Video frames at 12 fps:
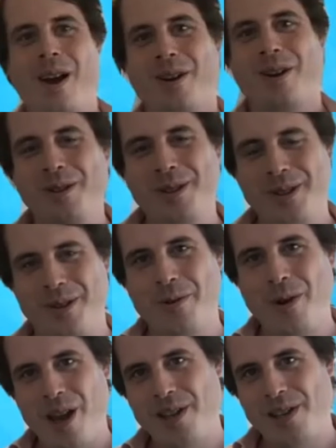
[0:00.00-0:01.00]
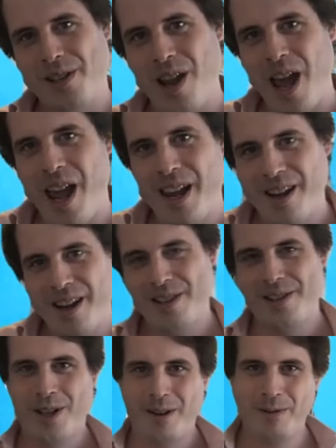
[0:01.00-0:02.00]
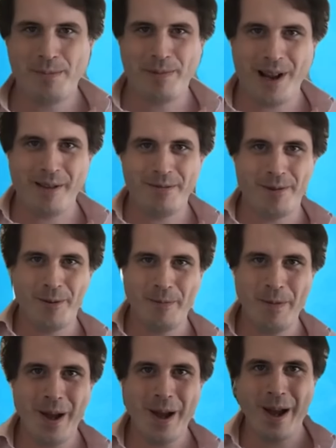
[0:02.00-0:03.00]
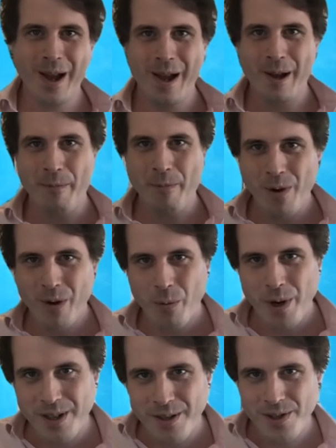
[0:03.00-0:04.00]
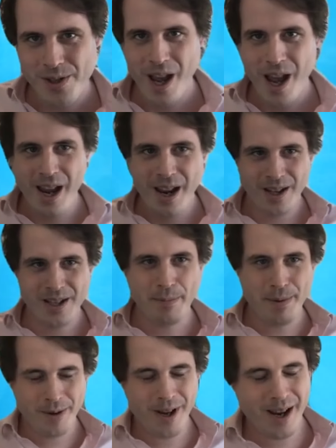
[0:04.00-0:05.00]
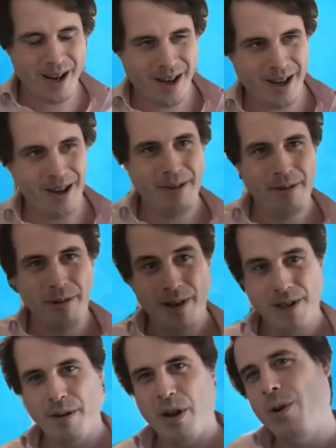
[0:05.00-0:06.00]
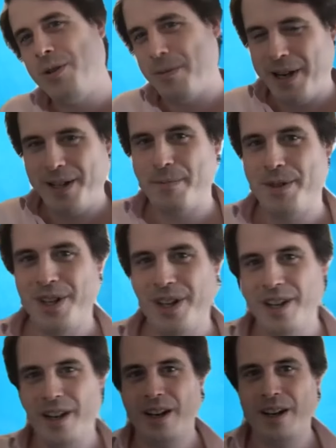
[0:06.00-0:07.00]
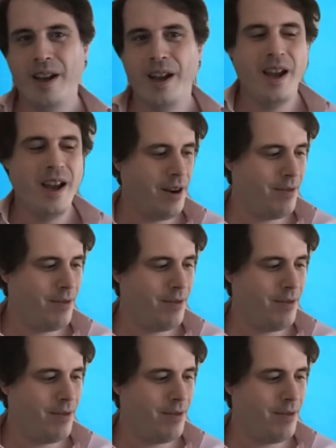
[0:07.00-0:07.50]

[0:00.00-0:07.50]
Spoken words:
Cortical is an AI as a service platform. We use AI to build AI, automated machine learning. And